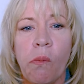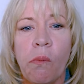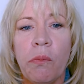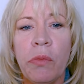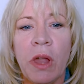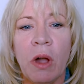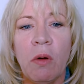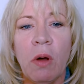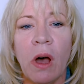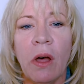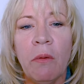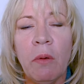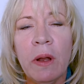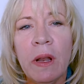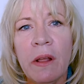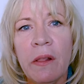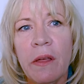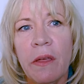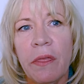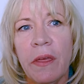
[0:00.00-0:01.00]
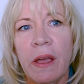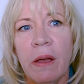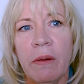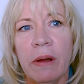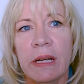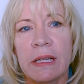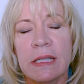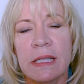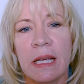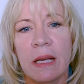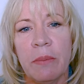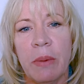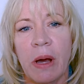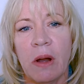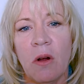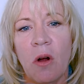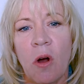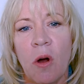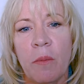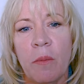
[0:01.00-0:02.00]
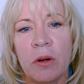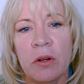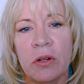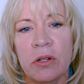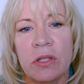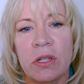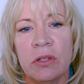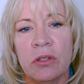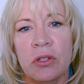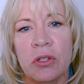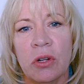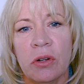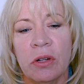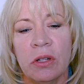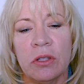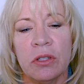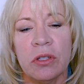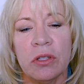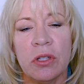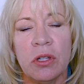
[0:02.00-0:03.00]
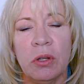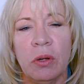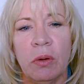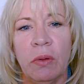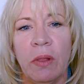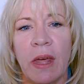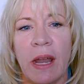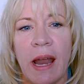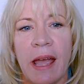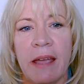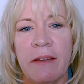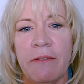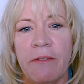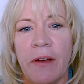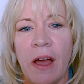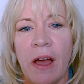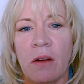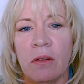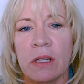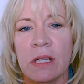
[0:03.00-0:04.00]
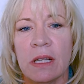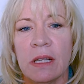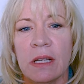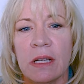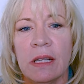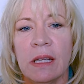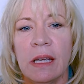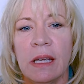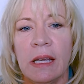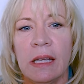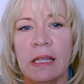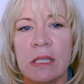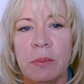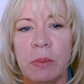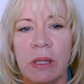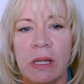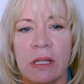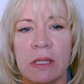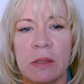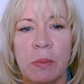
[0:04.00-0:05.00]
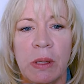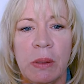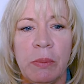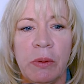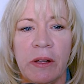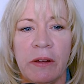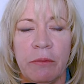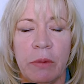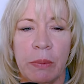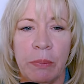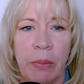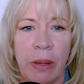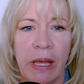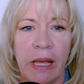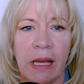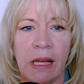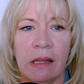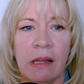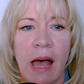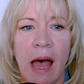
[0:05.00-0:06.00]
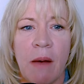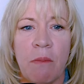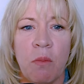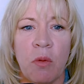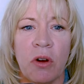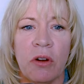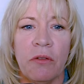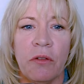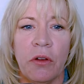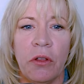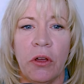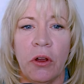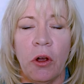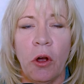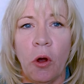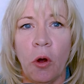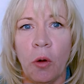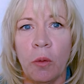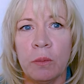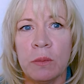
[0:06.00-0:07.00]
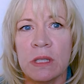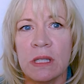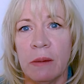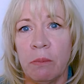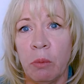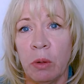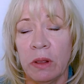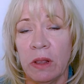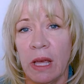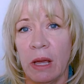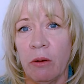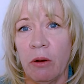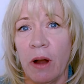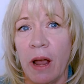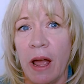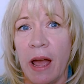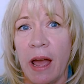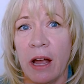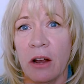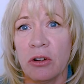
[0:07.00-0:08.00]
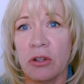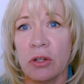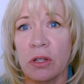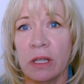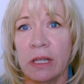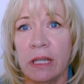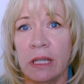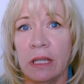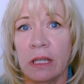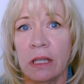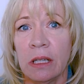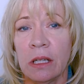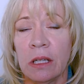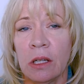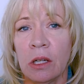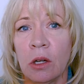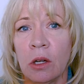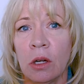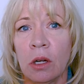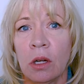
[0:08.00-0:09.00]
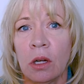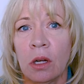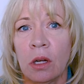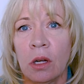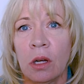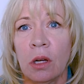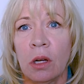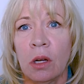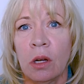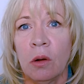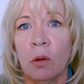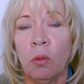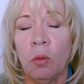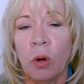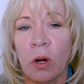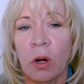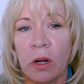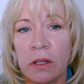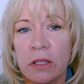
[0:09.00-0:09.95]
Now, one other thing I want to say about homeowners insurance too that I found is because people have been paying a lot more for their homes than what they were actually worth.